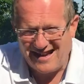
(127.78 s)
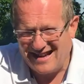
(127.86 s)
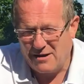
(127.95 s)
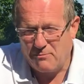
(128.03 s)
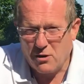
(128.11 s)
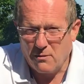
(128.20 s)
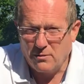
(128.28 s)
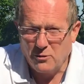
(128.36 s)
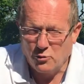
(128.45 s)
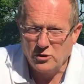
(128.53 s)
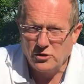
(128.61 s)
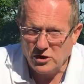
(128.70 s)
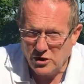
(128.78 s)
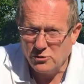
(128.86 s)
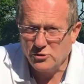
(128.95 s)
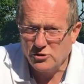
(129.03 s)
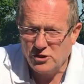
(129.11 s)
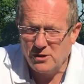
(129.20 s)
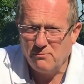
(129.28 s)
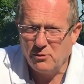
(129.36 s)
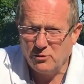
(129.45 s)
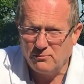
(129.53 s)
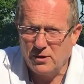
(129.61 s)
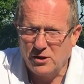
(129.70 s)
I probably wouldn't use
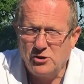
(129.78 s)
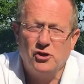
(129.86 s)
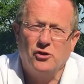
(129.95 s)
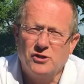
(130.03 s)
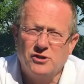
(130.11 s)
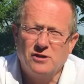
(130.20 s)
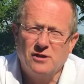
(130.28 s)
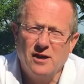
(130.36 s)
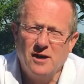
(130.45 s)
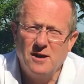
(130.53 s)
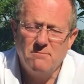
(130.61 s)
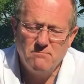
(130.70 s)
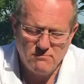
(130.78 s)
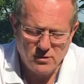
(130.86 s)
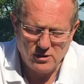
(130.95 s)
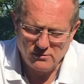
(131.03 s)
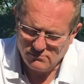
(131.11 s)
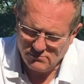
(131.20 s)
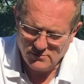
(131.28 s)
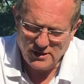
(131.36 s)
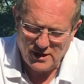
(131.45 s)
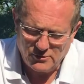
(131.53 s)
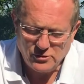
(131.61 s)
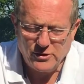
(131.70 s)
chipboard by choice, but
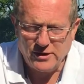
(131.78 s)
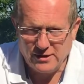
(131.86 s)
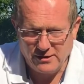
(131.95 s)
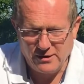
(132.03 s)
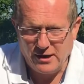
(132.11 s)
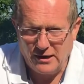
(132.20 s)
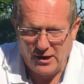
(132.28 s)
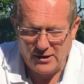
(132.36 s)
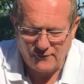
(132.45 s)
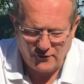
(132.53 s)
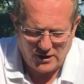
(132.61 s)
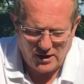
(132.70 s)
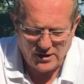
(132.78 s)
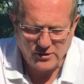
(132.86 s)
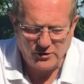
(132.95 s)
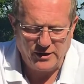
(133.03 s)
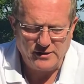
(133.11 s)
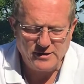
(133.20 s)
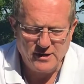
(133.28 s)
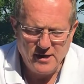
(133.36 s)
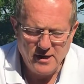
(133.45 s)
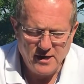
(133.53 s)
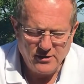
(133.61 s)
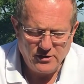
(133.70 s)
doing a like for like on it,
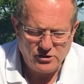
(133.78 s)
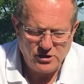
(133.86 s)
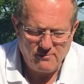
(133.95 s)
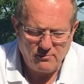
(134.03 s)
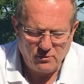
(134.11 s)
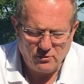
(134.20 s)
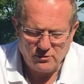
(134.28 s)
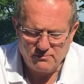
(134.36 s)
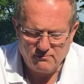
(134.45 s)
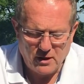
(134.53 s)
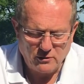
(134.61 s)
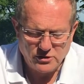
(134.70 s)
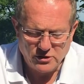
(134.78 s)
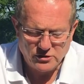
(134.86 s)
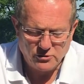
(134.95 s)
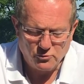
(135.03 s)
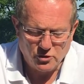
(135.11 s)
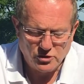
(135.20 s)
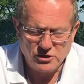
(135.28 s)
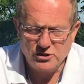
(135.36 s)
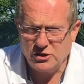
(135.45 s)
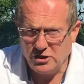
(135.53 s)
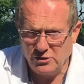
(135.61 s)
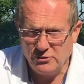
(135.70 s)
the chipboard, bolts, nuts and washers,
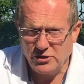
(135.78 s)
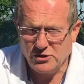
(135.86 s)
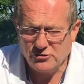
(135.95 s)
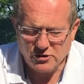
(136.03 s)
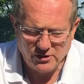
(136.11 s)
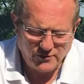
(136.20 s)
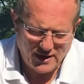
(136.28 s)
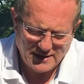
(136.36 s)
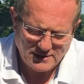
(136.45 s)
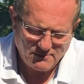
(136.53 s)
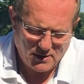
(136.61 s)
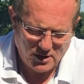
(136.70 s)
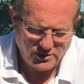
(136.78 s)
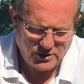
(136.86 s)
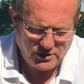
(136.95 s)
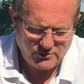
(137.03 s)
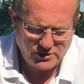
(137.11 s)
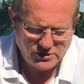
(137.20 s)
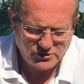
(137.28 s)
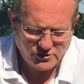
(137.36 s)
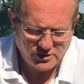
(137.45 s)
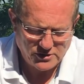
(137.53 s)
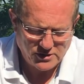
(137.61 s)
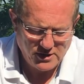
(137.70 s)
the uni-strut, if I had to buy the
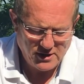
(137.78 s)
uni-strut,